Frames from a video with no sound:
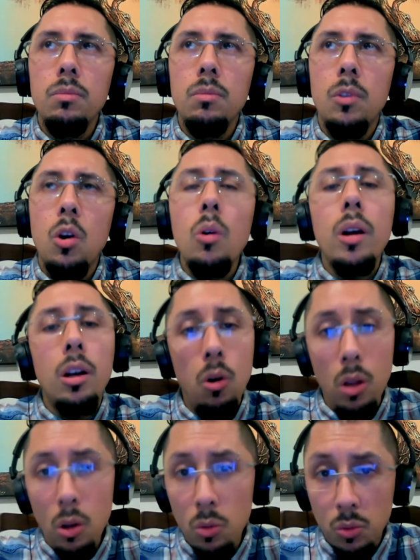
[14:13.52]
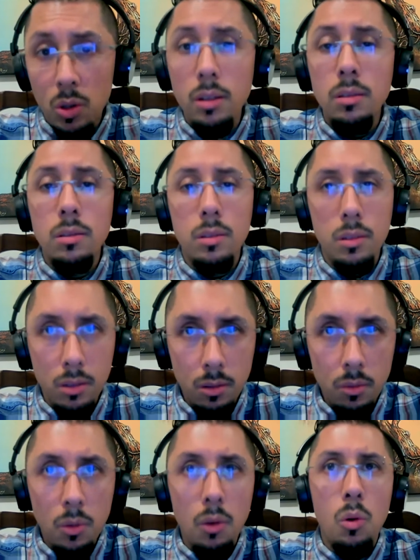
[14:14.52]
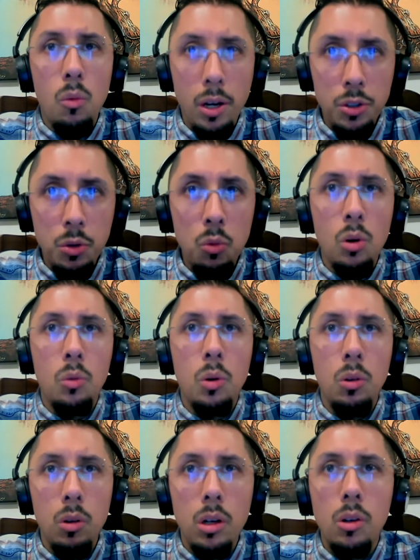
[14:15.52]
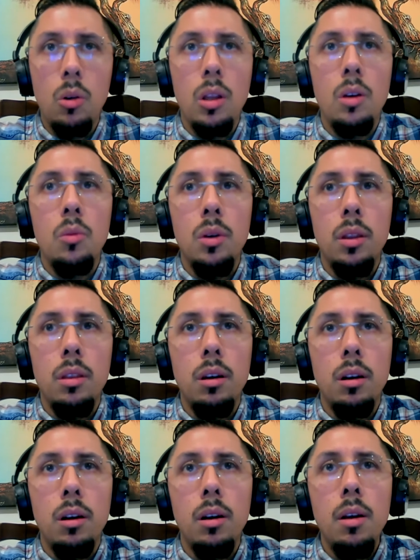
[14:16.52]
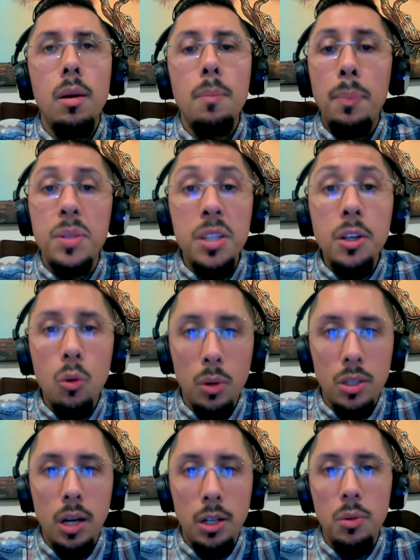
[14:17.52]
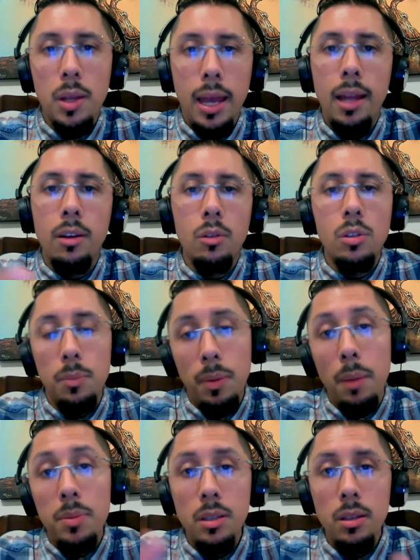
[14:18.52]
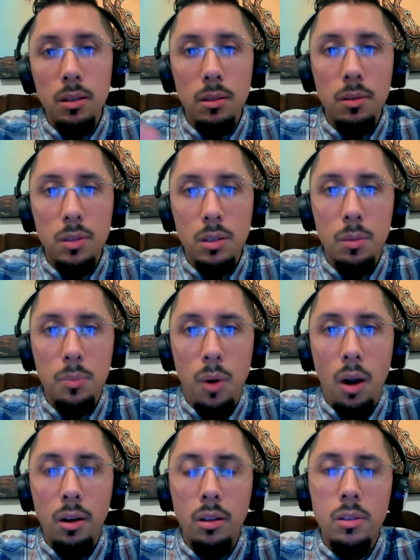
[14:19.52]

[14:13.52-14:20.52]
Coca-Cola was one. We actually work with Coca-Cola, with PepsiCo, which actually handles the Pepsi products.